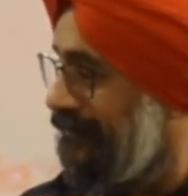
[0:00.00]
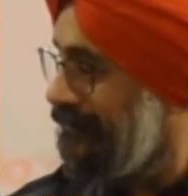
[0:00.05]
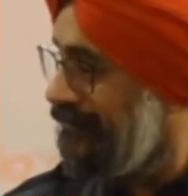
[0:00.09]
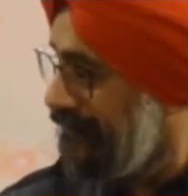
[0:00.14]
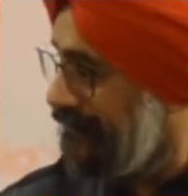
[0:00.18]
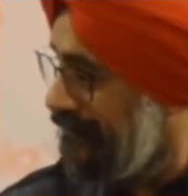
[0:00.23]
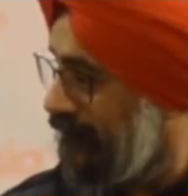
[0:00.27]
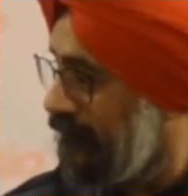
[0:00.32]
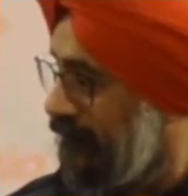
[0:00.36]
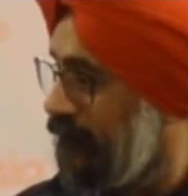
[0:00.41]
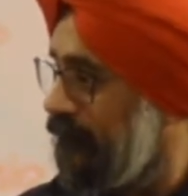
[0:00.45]

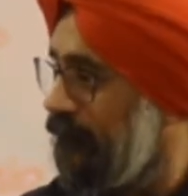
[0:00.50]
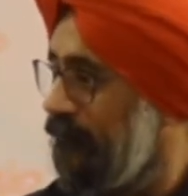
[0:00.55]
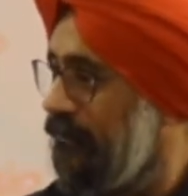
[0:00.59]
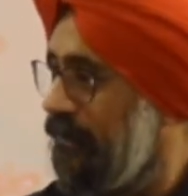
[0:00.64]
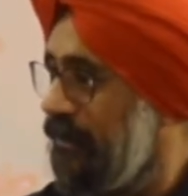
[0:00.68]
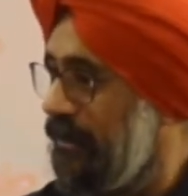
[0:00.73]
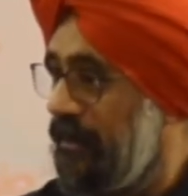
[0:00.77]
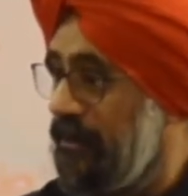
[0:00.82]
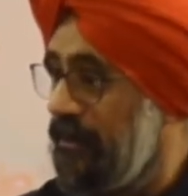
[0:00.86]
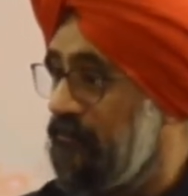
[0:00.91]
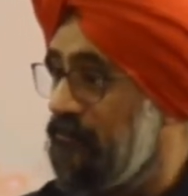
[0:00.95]

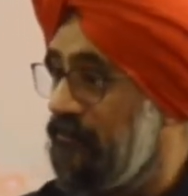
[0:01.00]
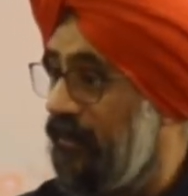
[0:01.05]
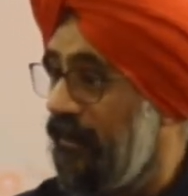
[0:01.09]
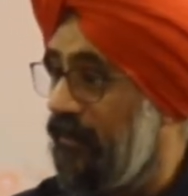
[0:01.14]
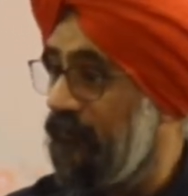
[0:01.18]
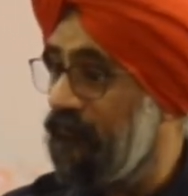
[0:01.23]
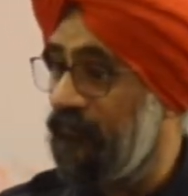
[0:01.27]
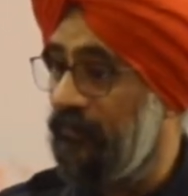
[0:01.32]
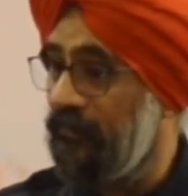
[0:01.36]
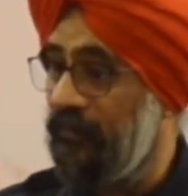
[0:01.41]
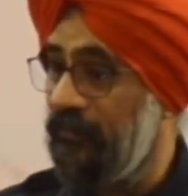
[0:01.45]
He
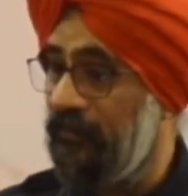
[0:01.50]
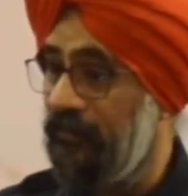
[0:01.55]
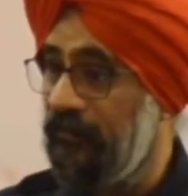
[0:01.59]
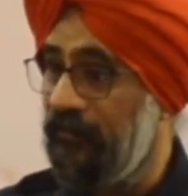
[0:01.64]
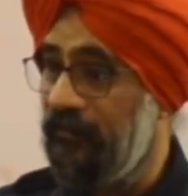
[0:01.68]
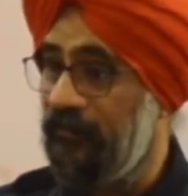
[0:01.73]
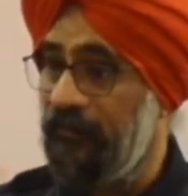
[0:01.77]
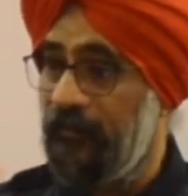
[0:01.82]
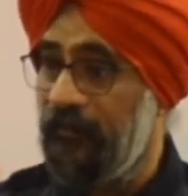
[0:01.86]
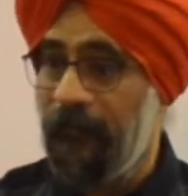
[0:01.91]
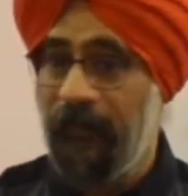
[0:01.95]
drives
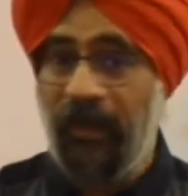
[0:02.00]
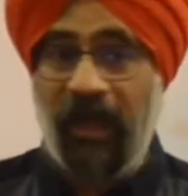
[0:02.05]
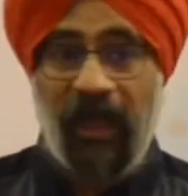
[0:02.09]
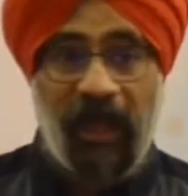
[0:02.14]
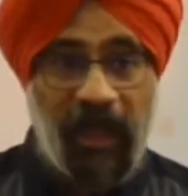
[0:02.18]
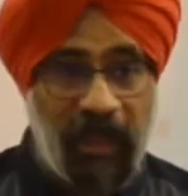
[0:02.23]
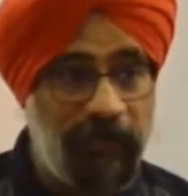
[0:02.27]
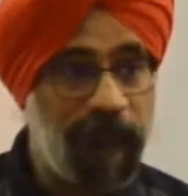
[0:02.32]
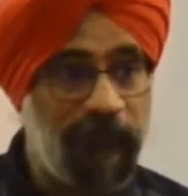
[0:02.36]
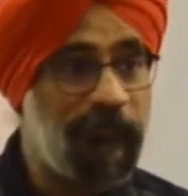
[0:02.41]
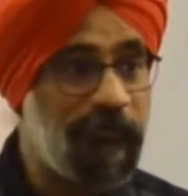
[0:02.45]
a
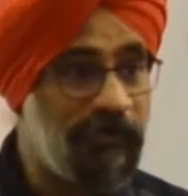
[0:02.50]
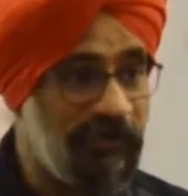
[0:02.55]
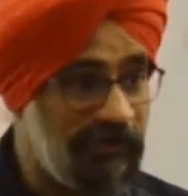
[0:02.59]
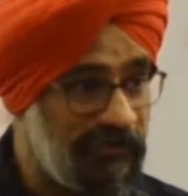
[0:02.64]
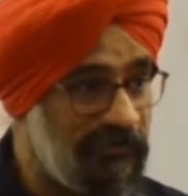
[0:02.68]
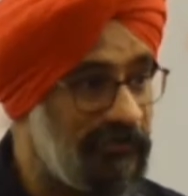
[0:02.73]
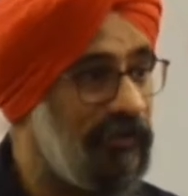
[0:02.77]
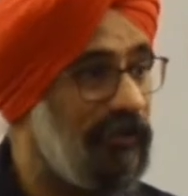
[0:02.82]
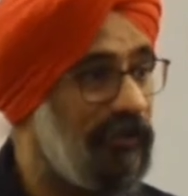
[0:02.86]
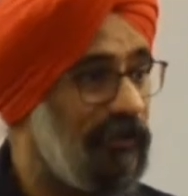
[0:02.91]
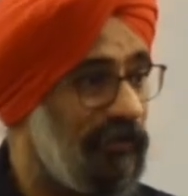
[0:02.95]

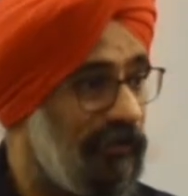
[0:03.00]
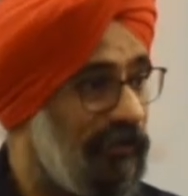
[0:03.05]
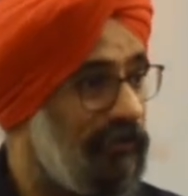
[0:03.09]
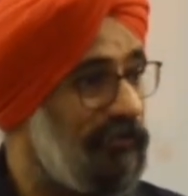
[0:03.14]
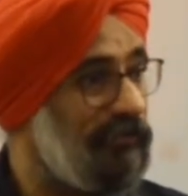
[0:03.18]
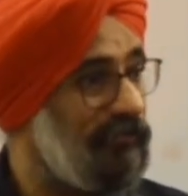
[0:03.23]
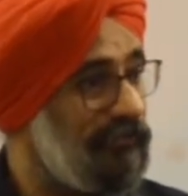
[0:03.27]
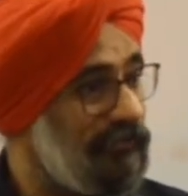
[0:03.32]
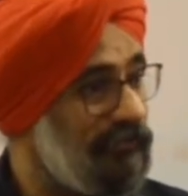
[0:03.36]
hybrid car.